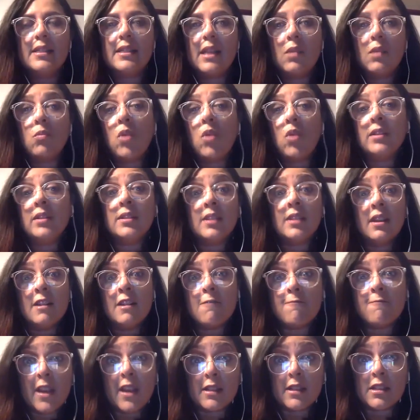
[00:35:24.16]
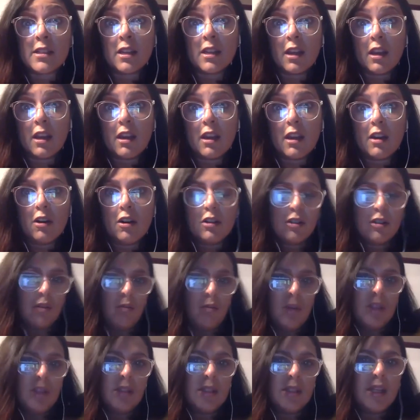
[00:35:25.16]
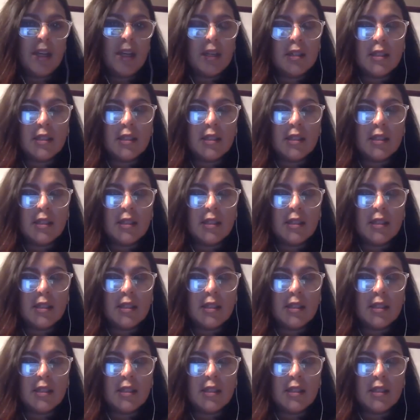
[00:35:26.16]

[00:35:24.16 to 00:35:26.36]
and one's an investigator. So one's like